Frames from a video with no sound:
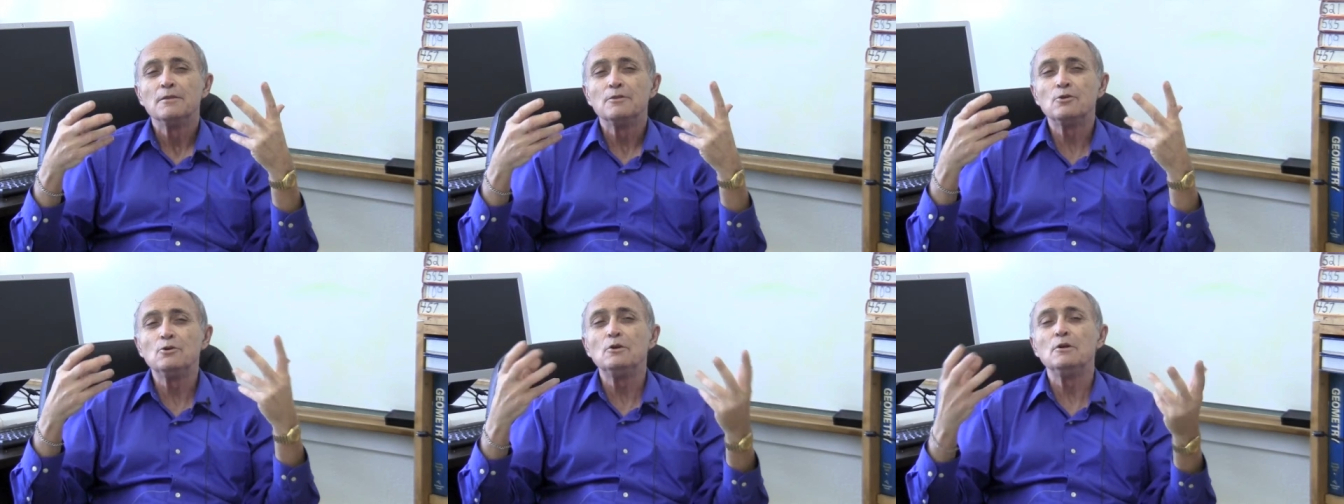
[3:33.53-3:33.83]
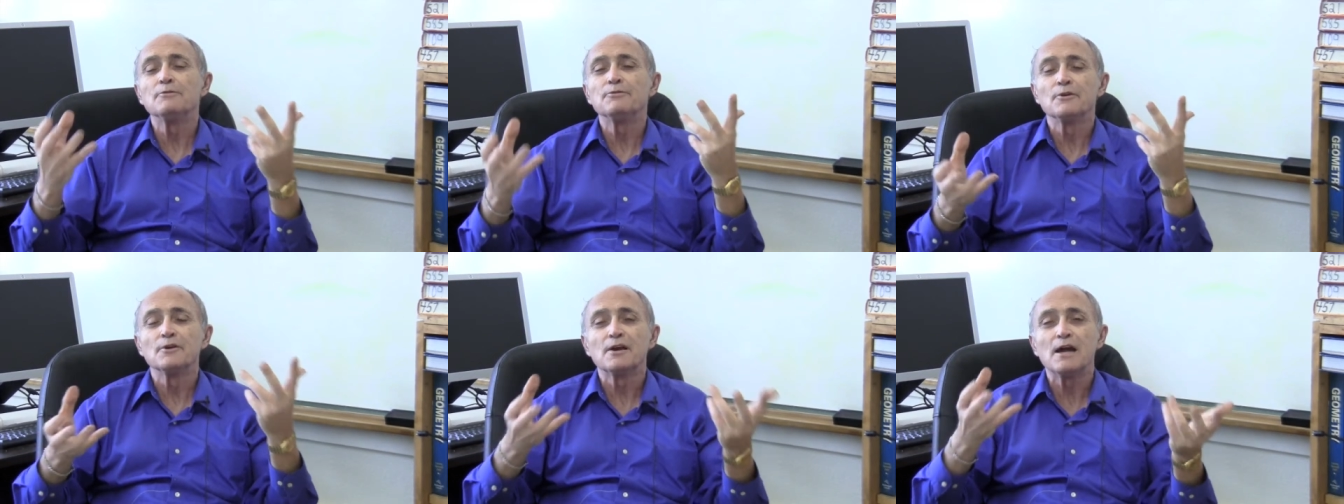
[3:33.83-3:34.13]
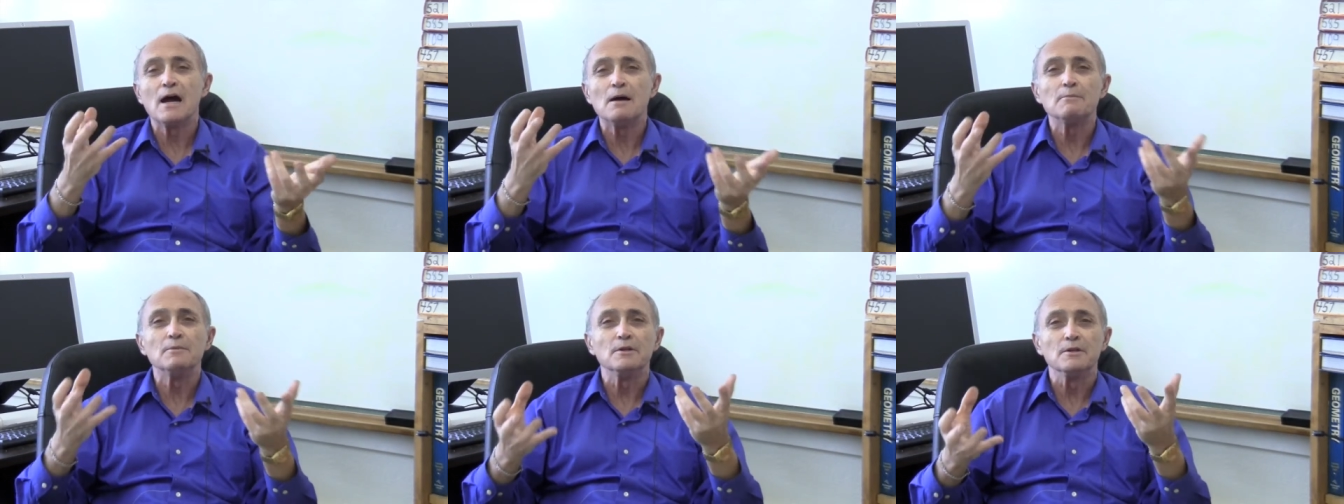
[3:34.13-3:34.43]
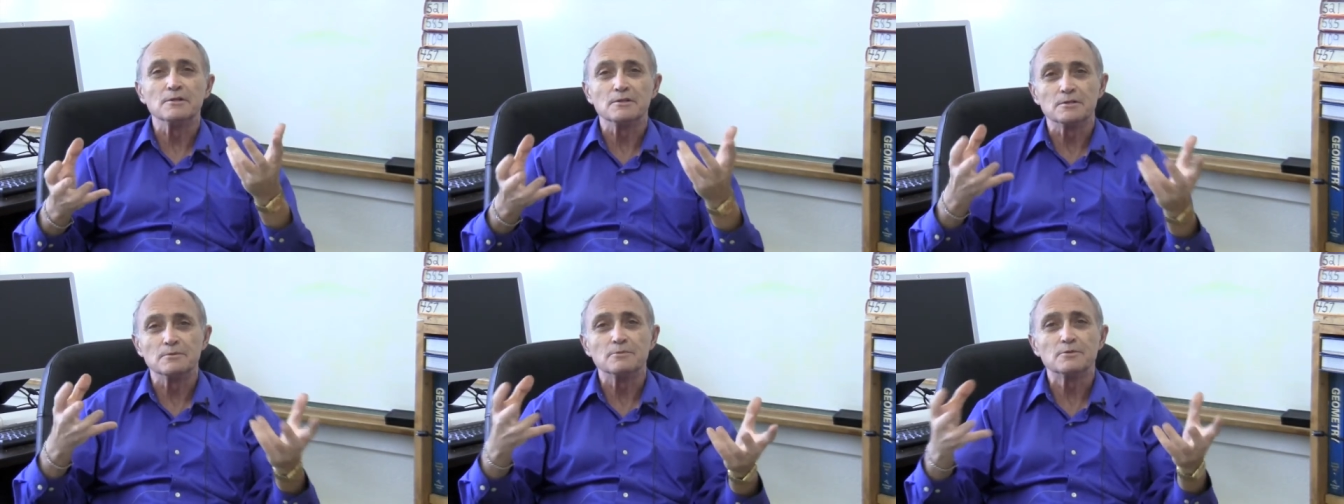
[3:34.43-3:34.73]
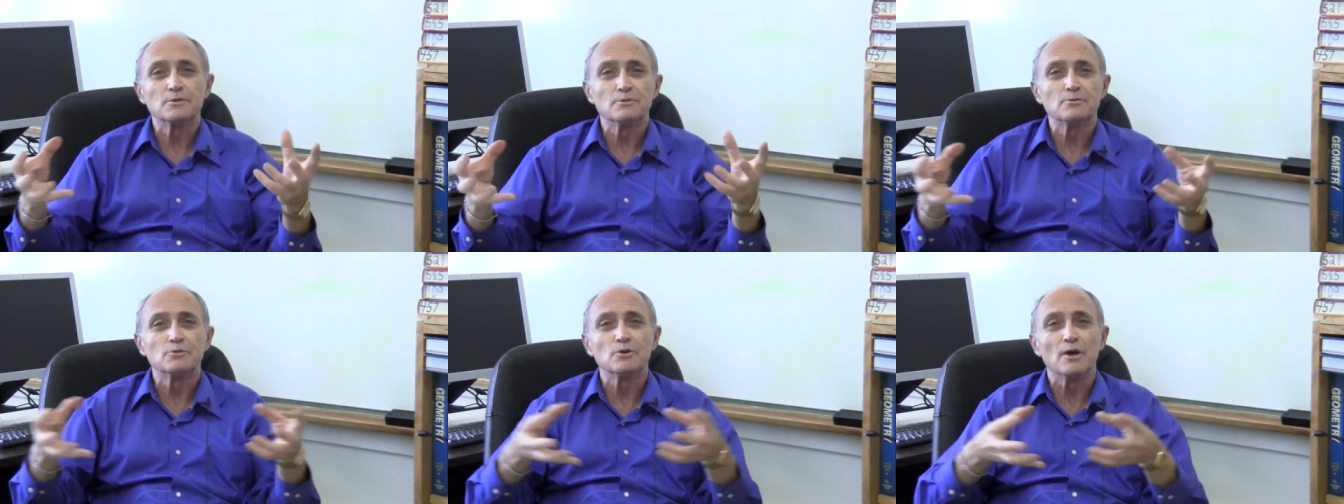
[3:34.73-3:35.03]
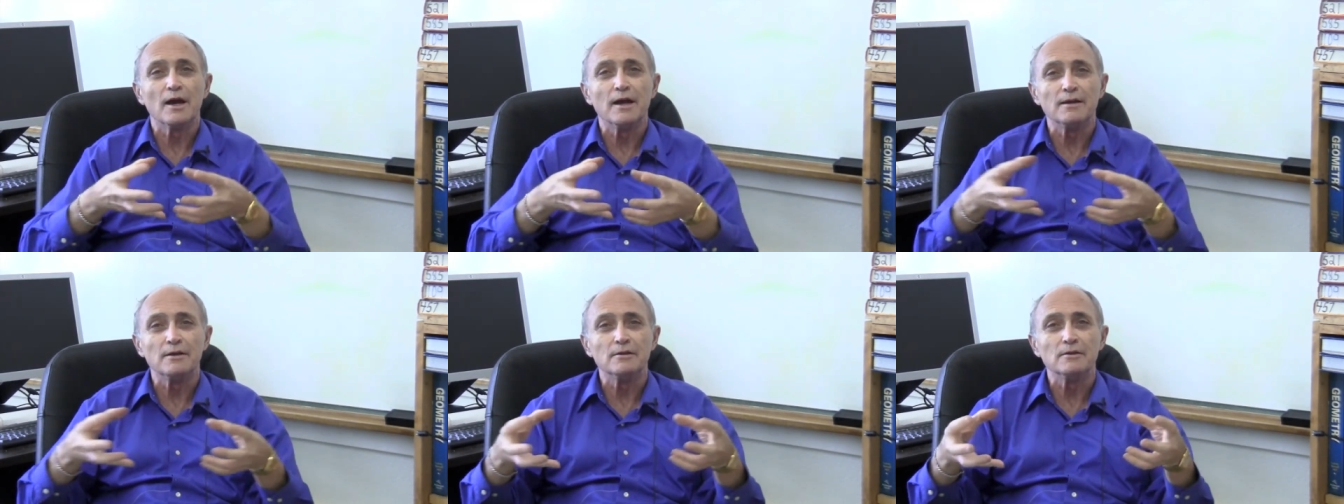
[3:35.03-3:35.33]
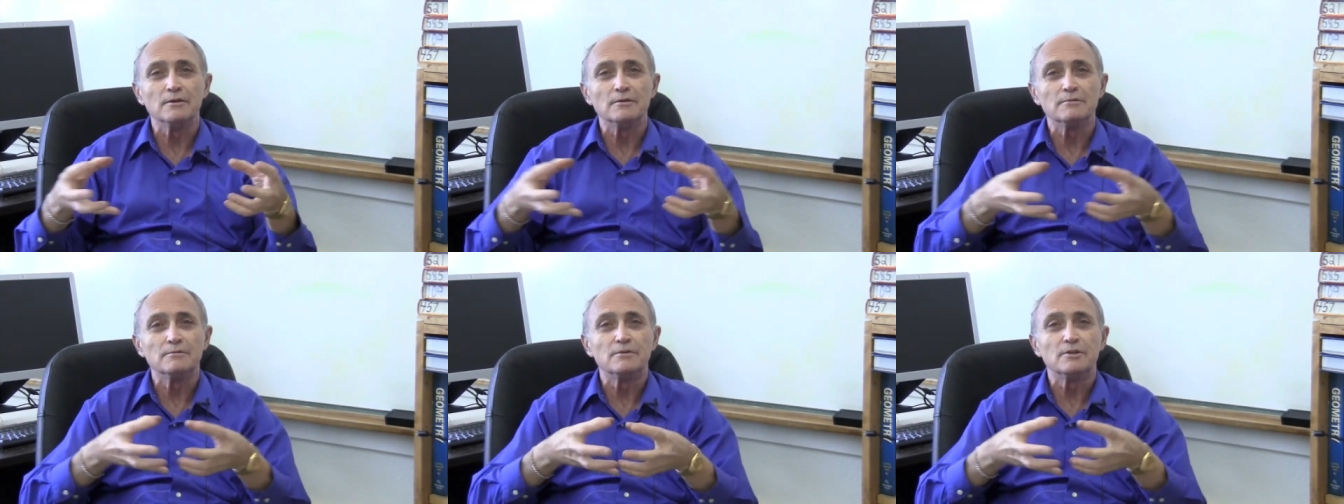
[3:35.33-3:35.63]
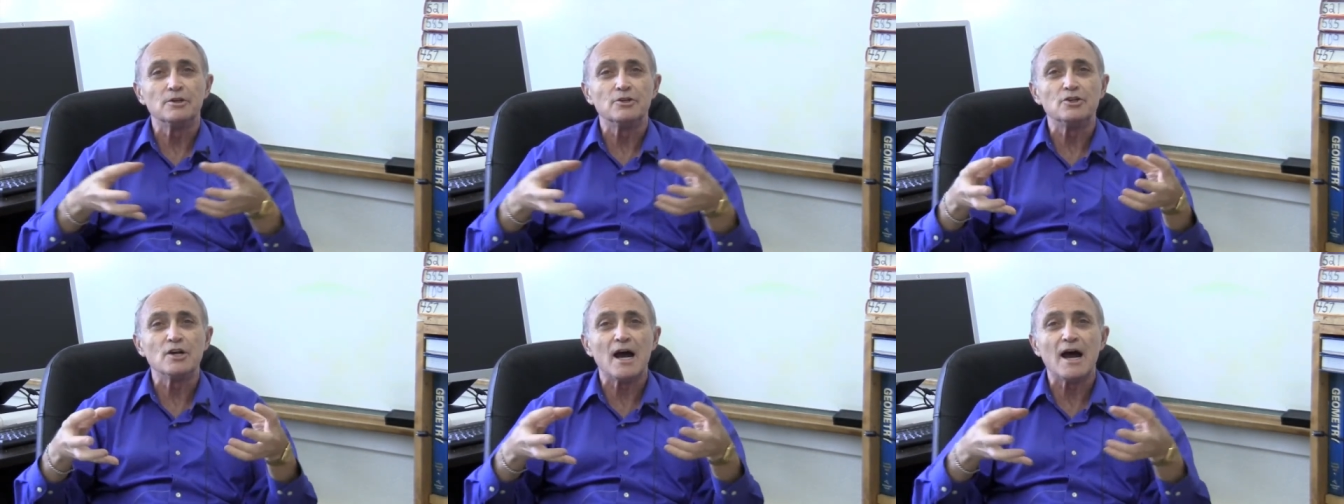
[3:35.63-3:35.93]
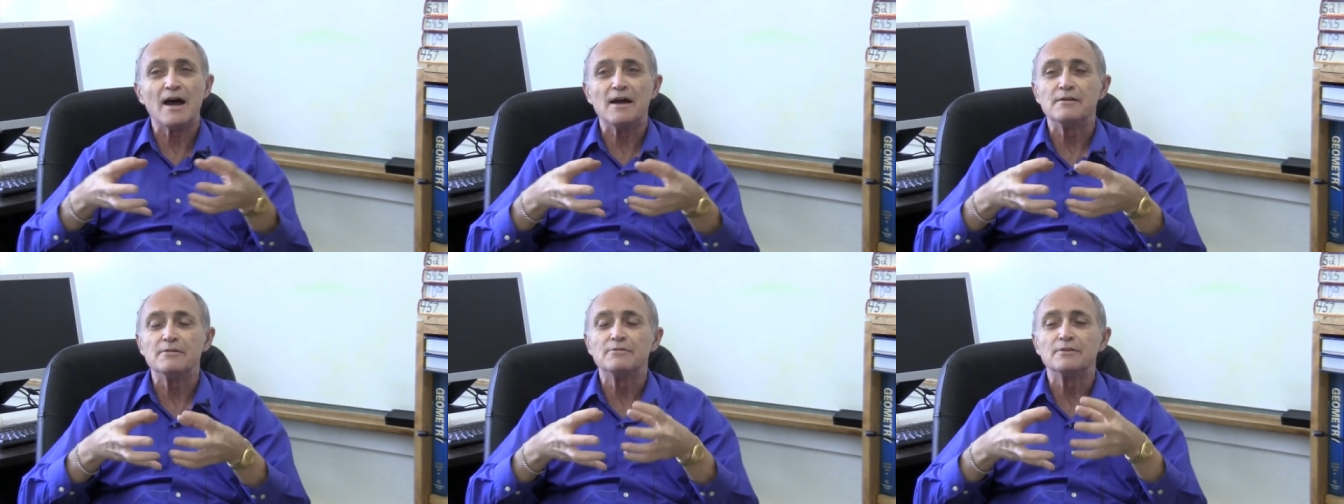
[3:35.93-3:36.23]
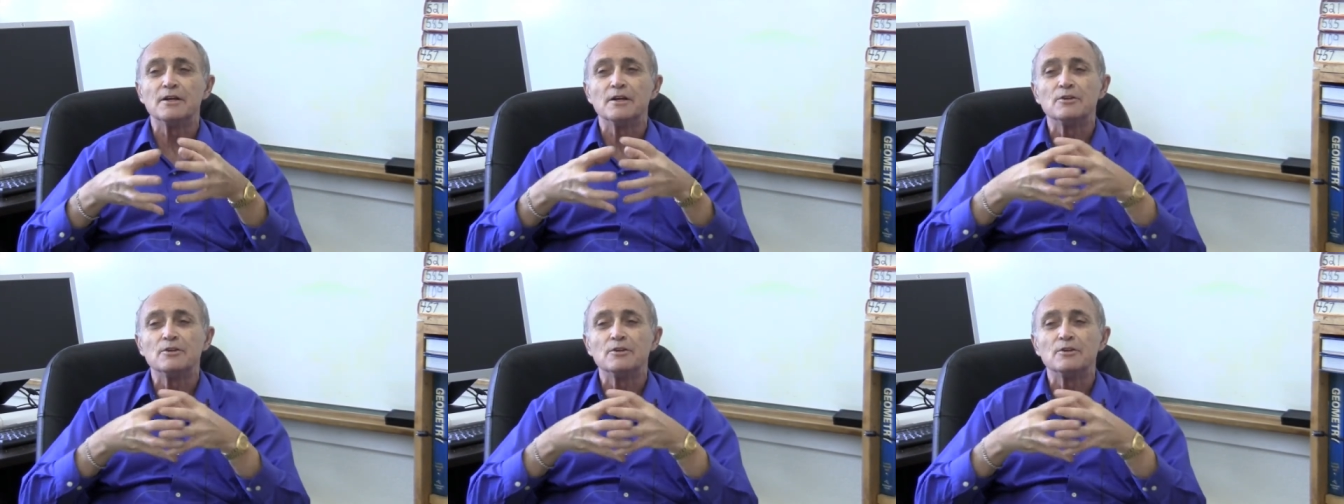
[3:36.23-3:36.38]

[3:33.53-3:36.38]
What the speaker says: two different communisms trying to jive,